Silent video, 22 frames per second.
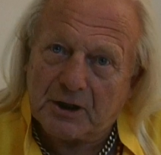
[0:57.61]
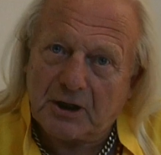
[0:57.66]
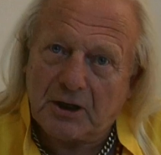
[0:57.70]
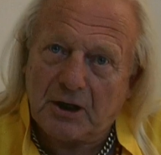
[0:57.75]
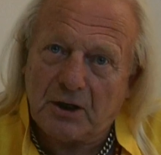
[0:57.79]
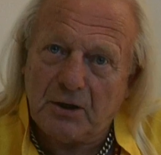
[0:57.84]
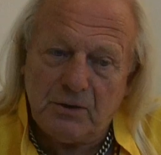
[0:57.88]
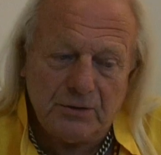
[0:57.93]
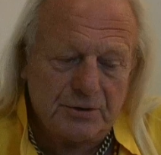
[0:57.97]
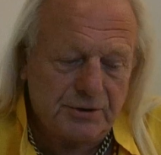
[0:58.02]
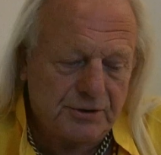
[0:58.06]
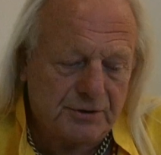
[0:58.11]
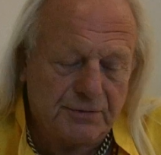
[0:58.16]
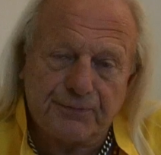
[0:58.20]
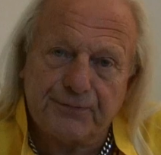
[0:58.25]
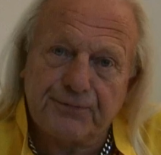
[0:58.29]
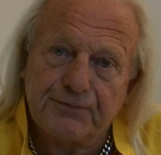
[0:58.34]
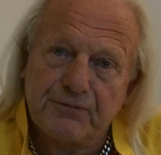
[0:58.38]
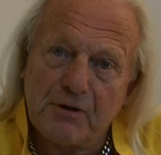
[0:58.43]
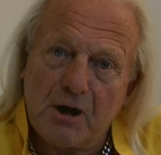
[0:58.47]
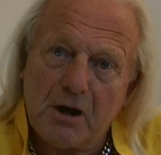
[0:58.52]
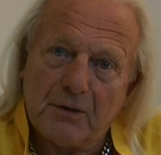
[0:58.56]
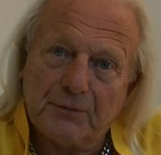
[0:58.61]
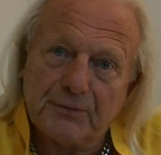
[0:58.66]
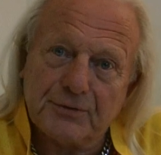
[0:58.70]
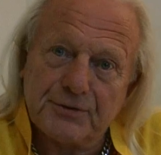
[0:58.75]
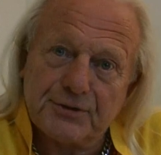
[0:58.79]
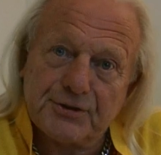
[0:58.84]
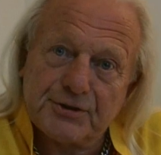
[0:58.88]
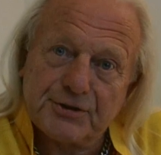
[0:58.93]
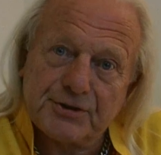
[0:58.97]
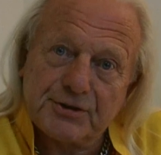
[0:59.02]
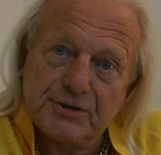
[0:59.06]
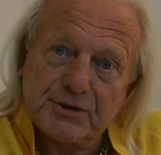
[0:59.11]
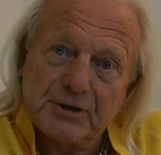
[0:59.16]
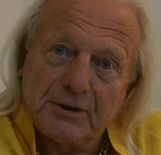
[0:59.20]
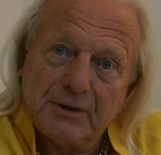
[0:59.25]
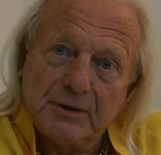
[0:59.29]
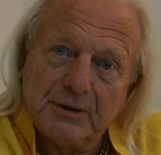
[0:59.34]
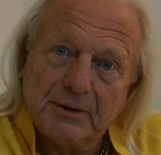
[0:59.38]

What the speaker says: coast of France,